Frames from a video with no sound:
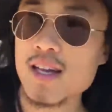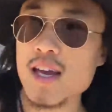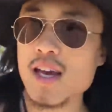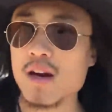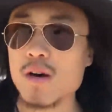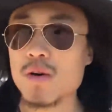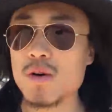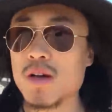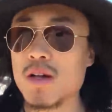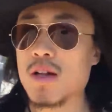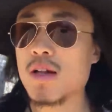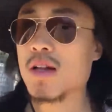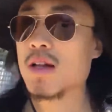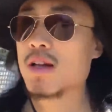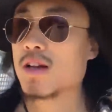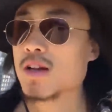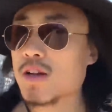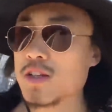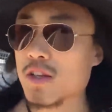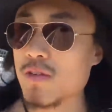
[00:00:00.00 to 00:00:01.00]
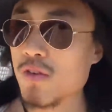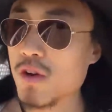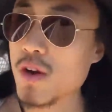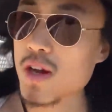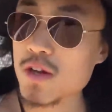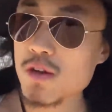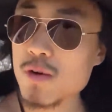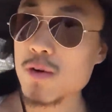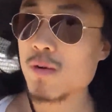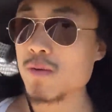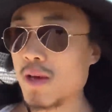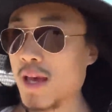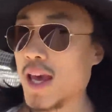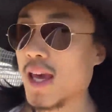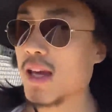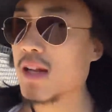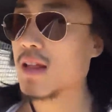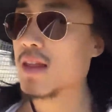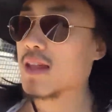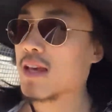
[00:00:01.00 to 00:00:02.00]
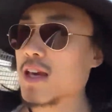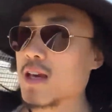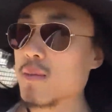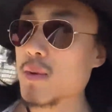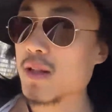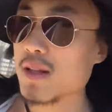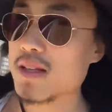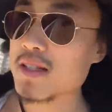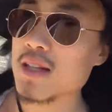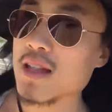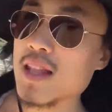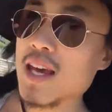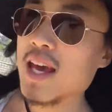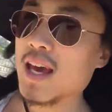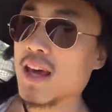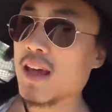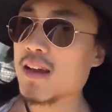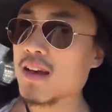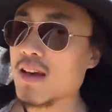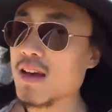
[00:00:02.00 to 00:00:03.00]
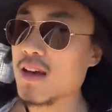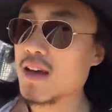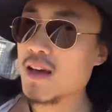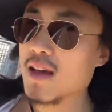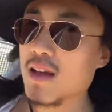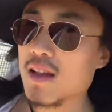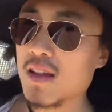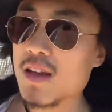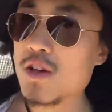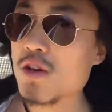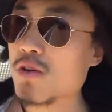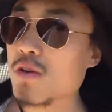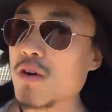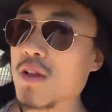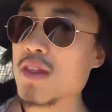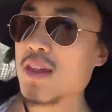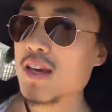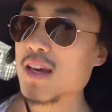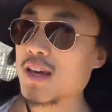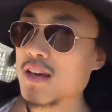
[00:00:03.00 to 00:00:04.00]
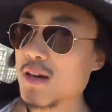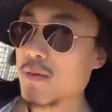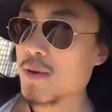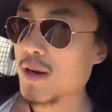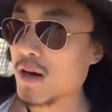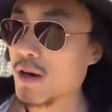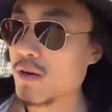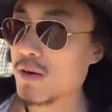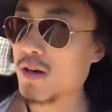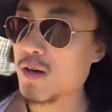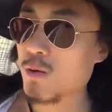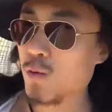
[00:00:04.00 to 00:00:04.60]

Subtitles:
now. Because if you're in your head thinking about this and that, then you're not thinking about